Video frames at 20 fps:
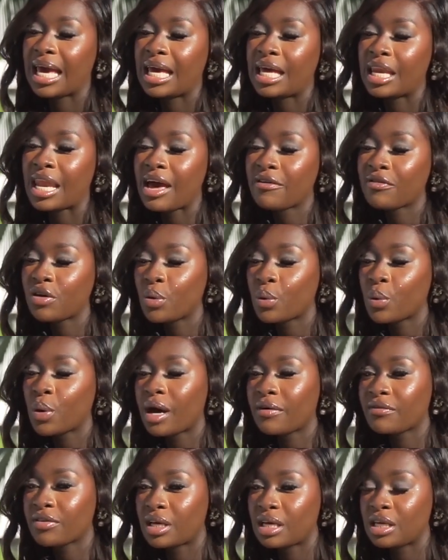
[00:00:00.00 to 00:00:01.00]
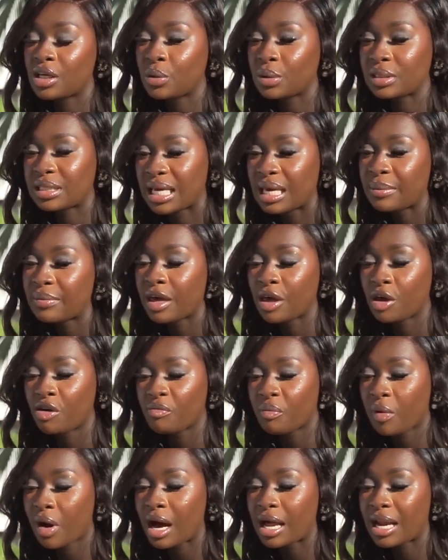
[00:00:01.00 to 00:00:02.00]
And have your team that you
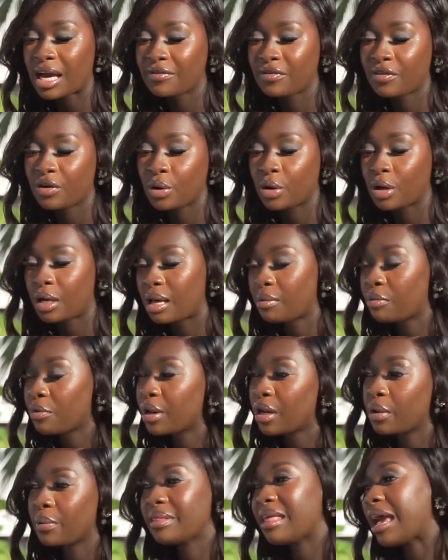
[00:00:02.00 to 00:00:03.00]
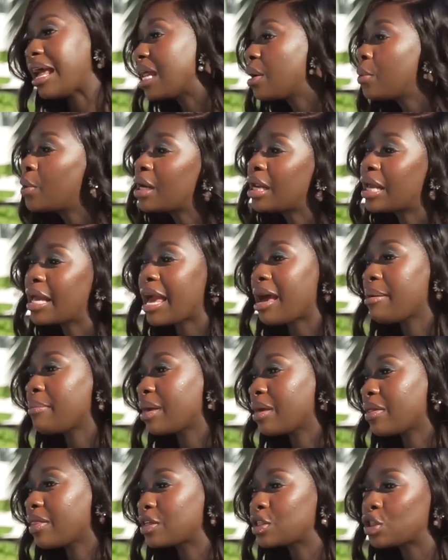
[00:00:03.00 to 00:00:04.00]
brought, have you collaborated with anyone in
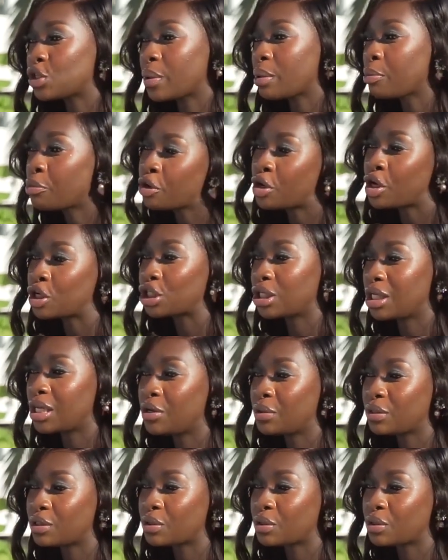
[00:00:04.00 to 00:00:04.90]
Gambia that's doing production here